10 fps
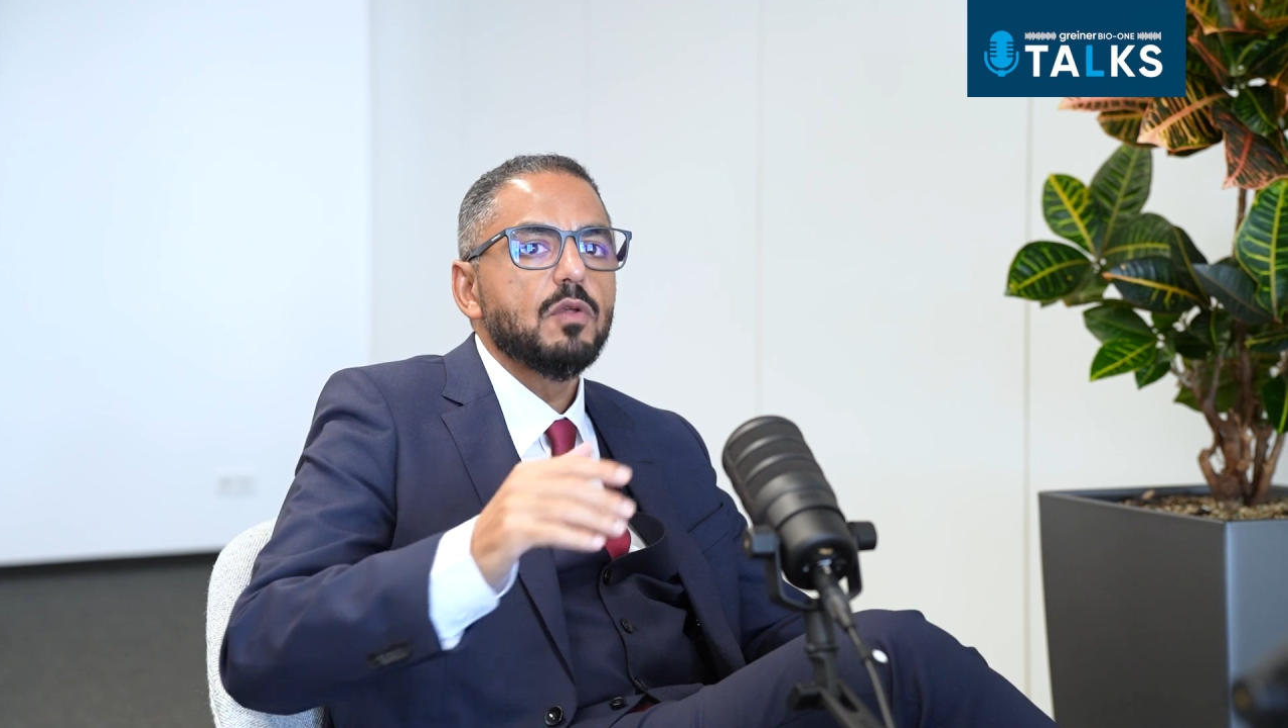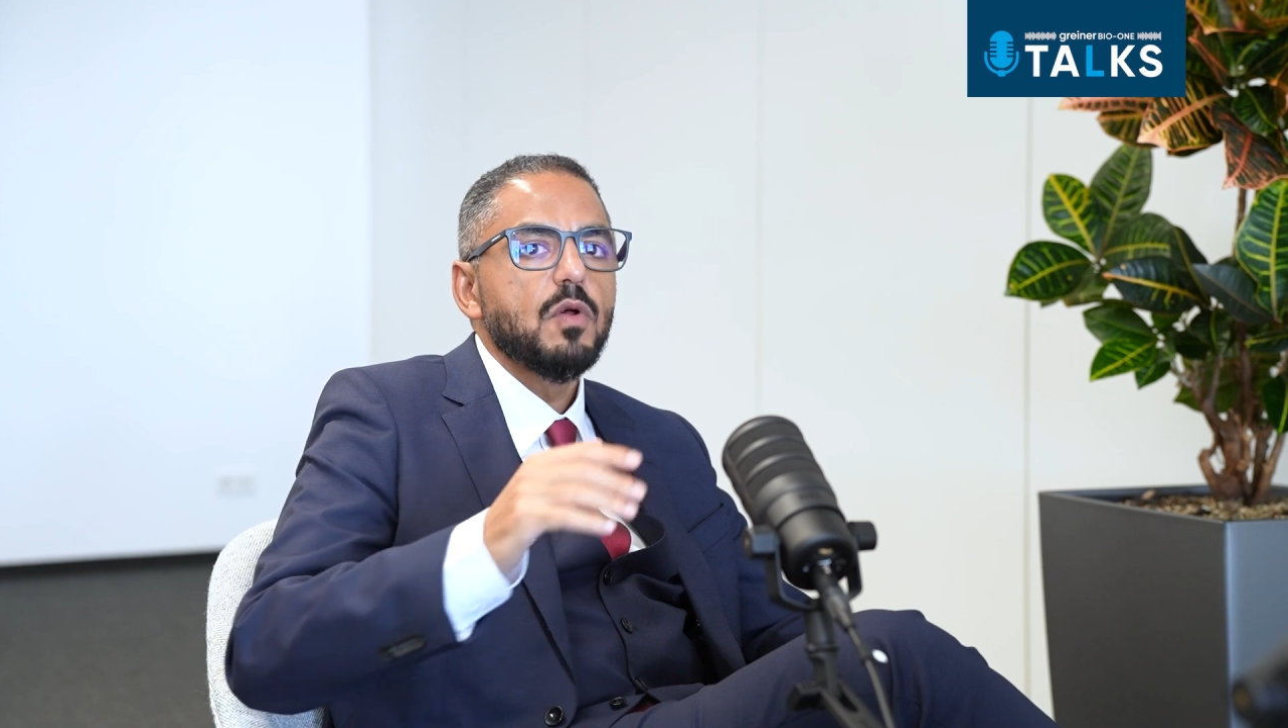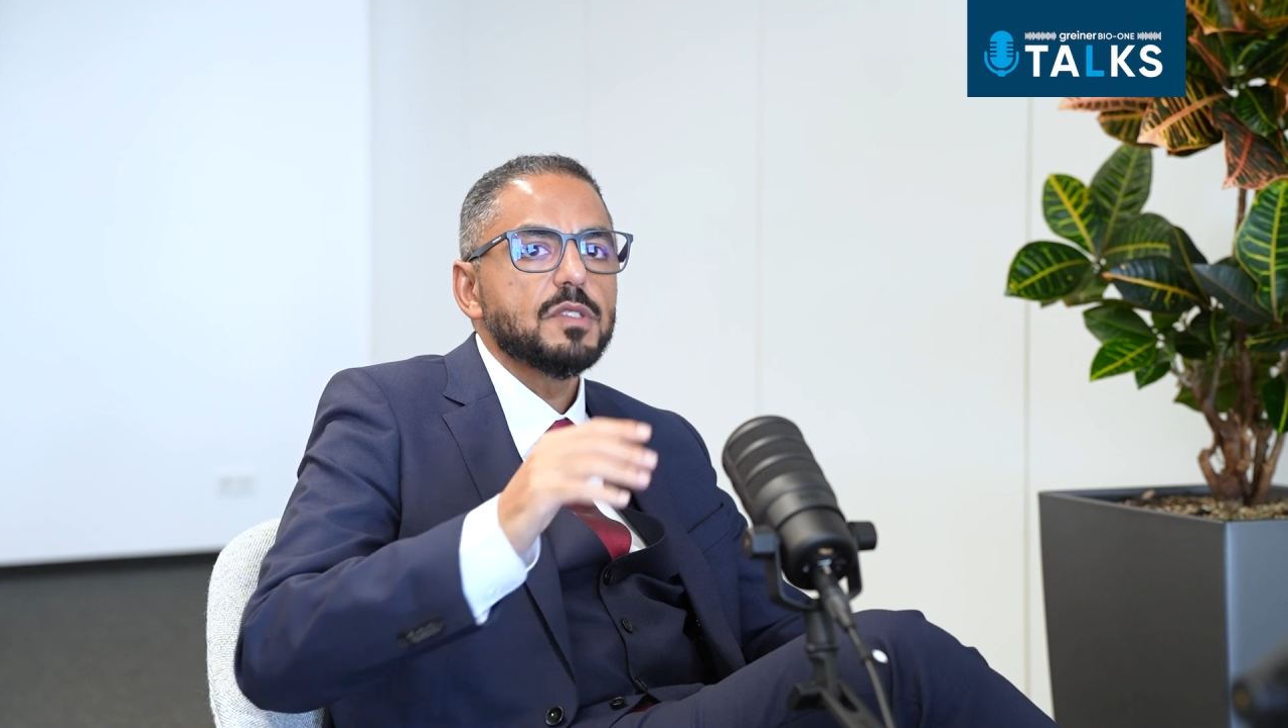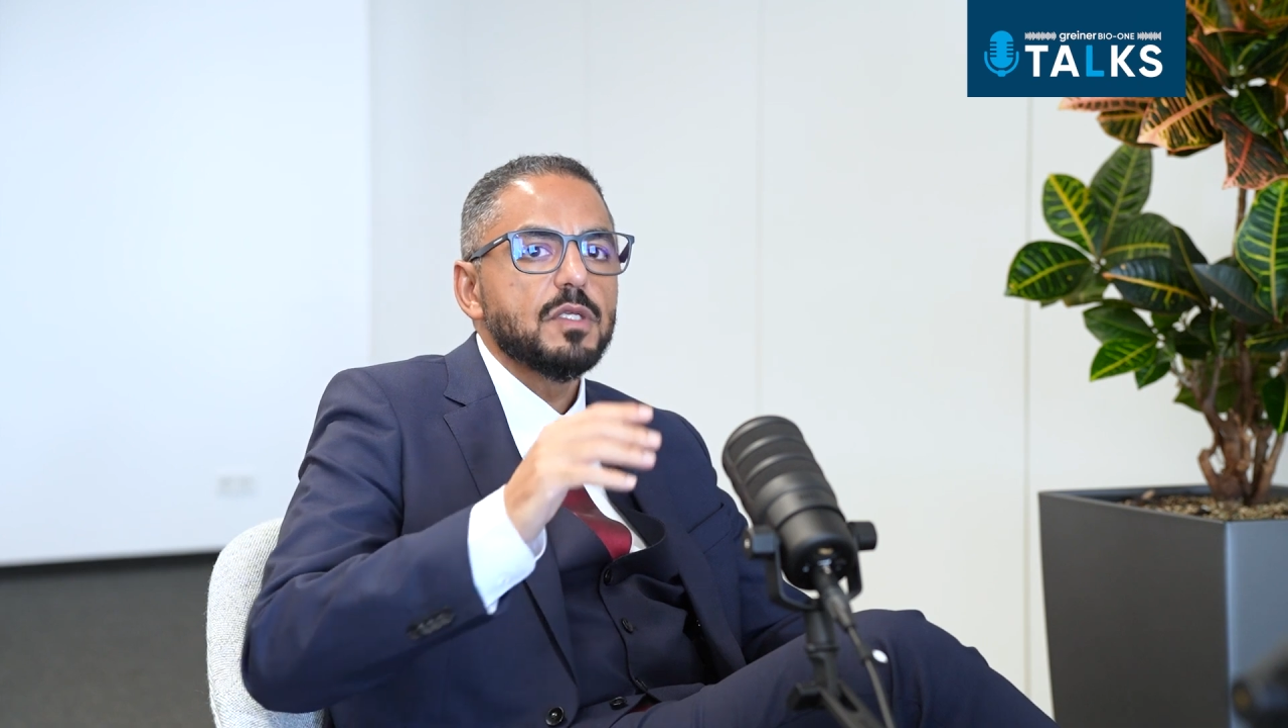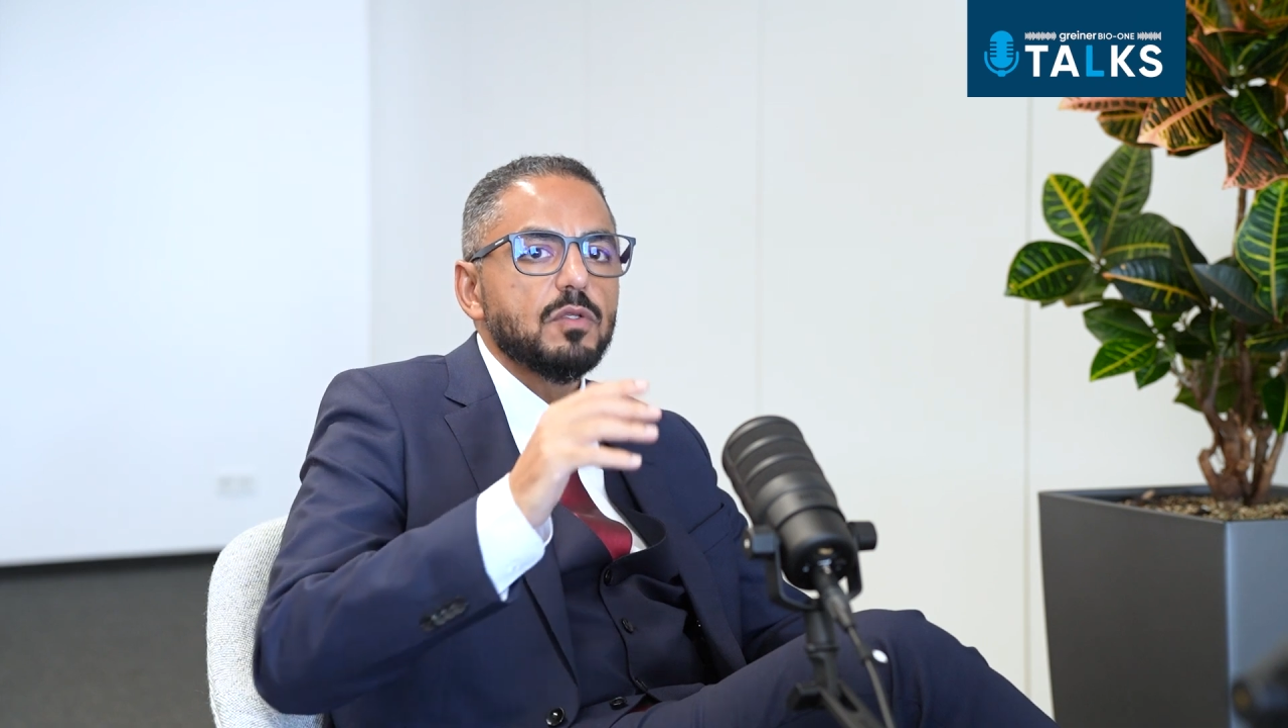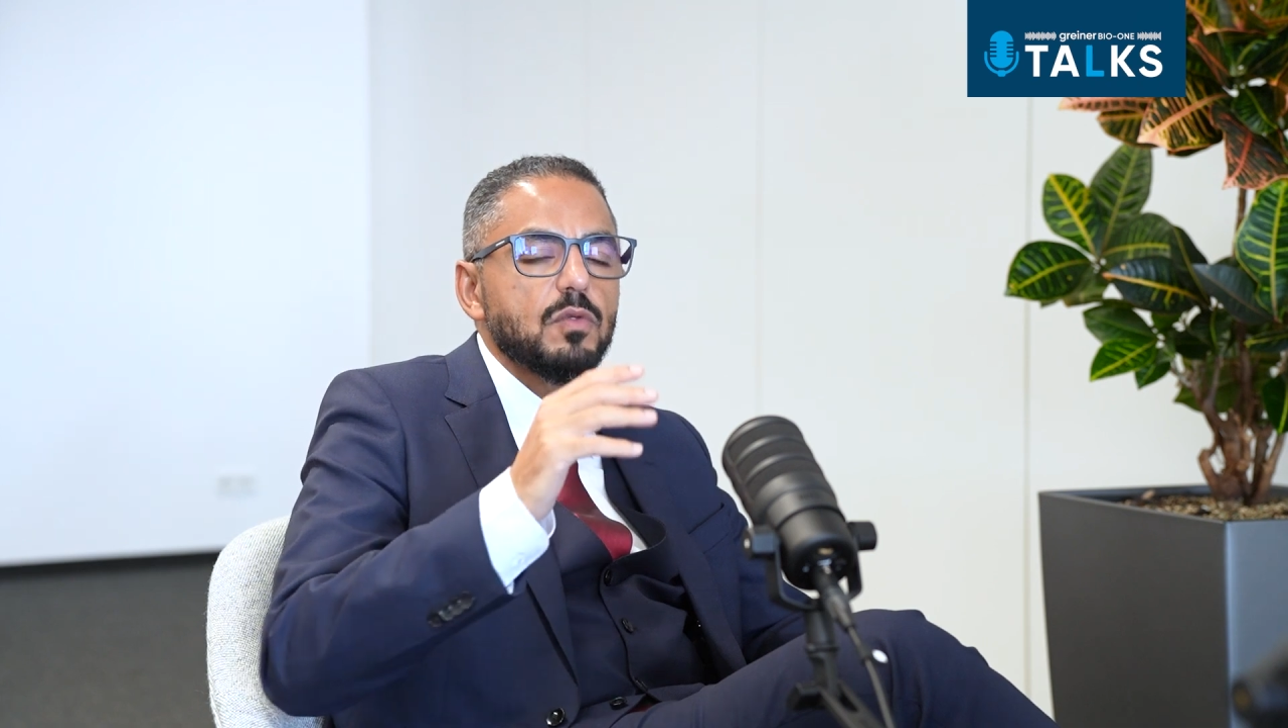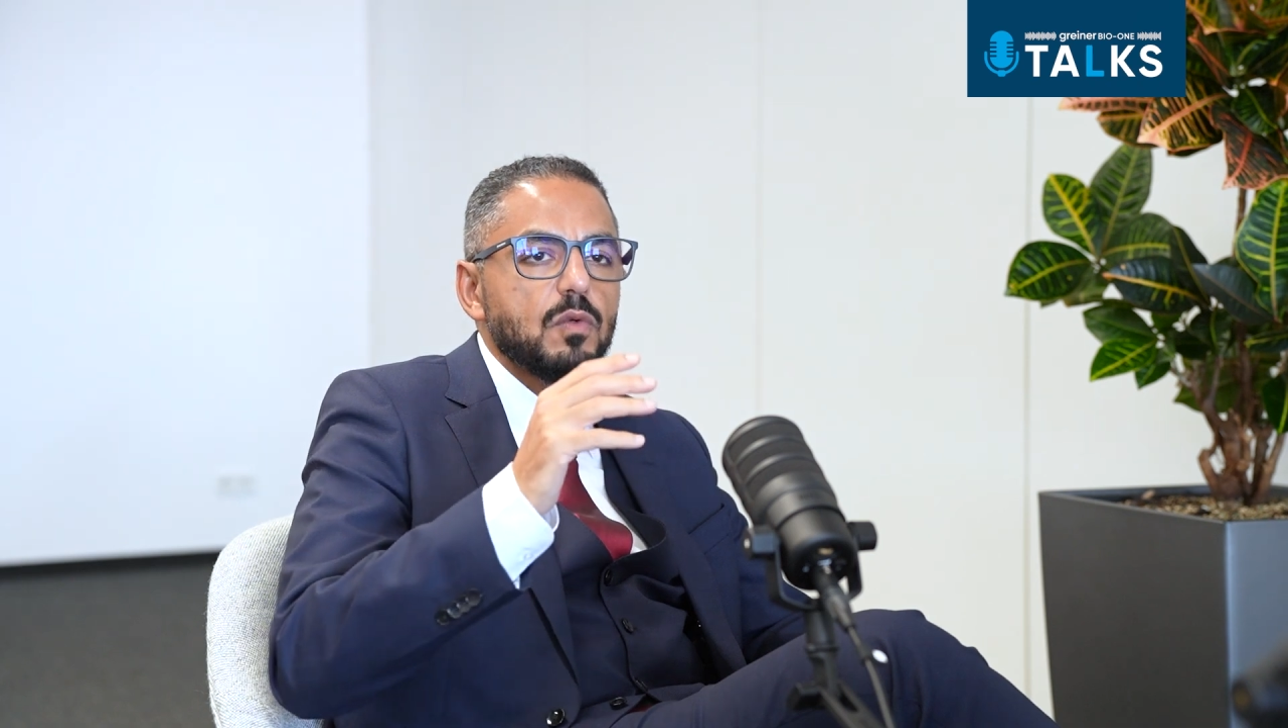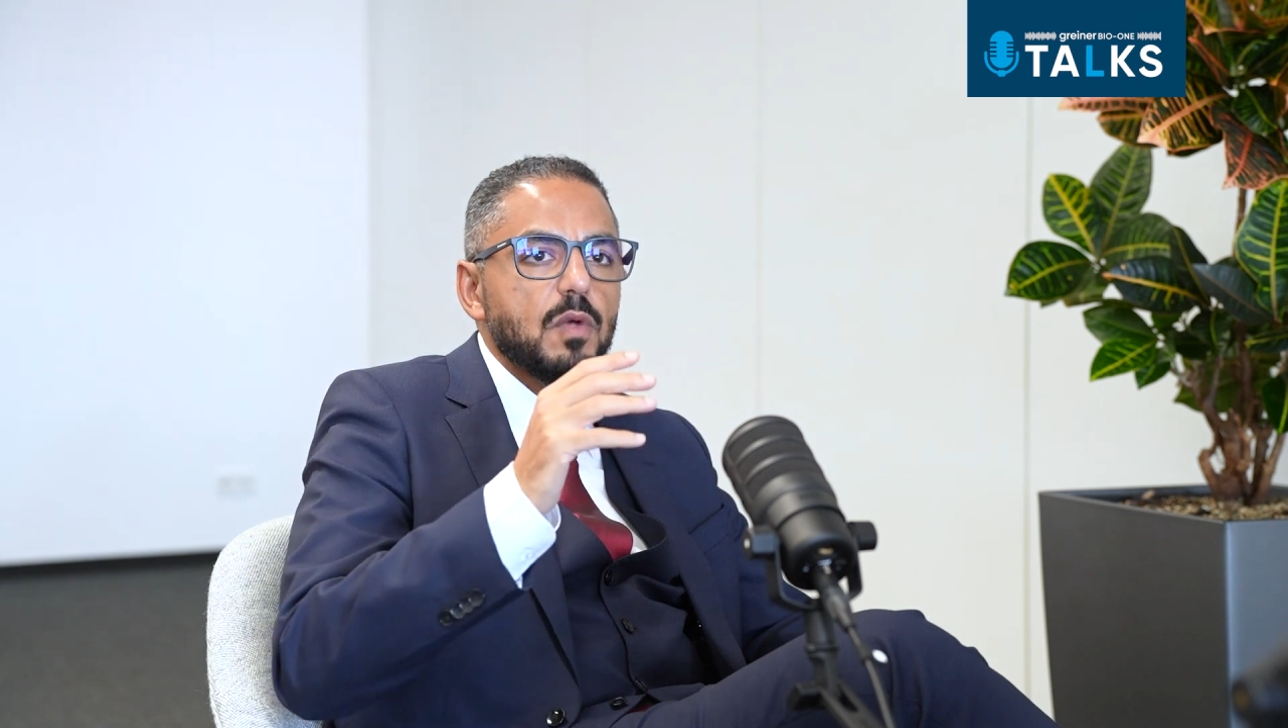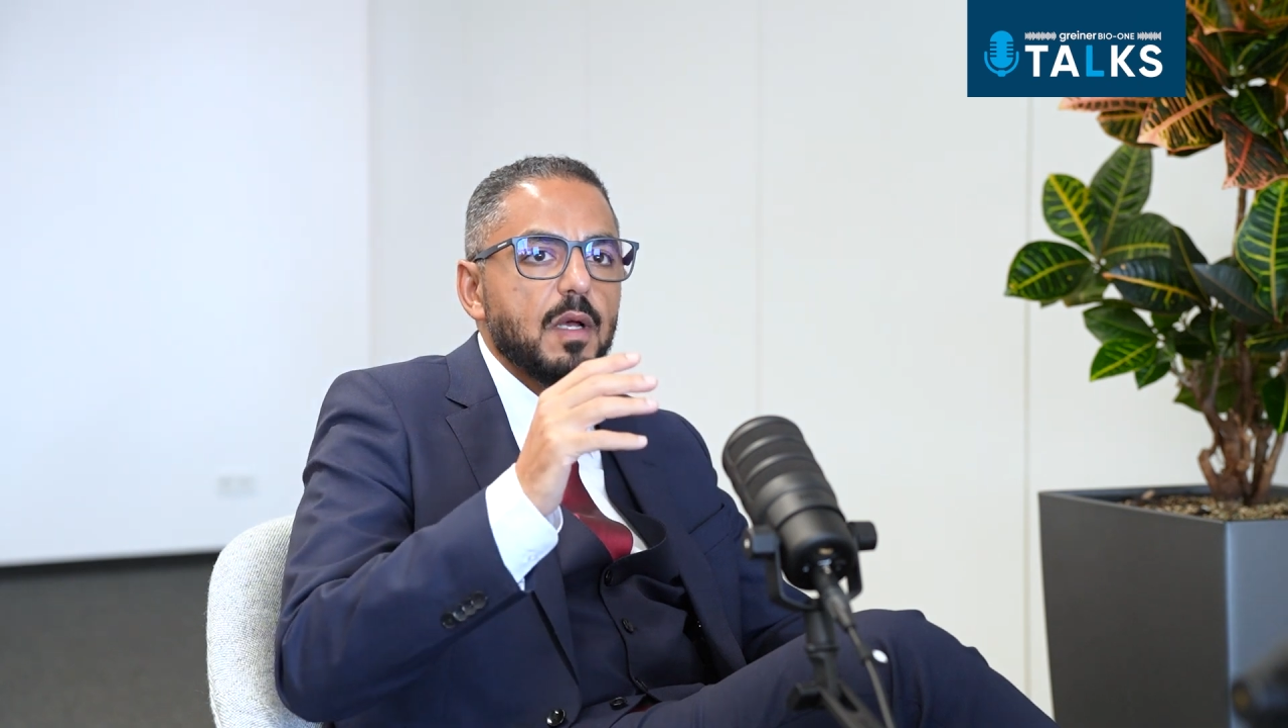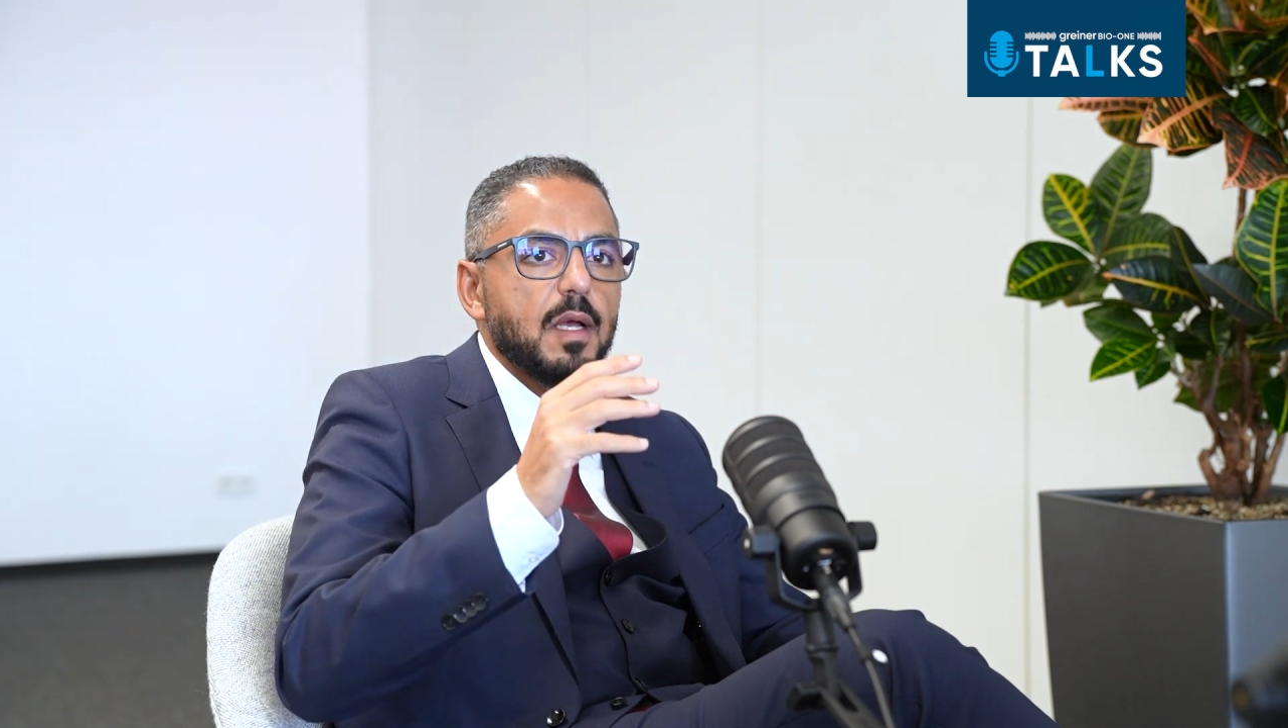it goes into,
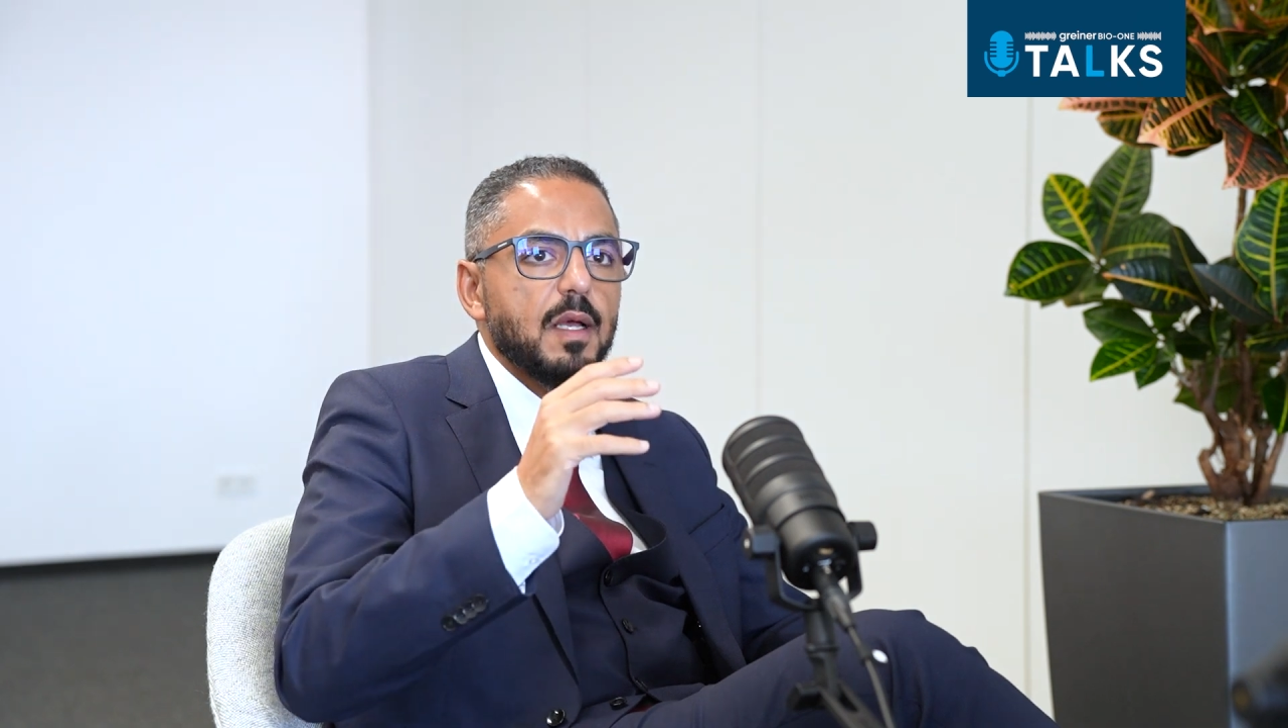uh,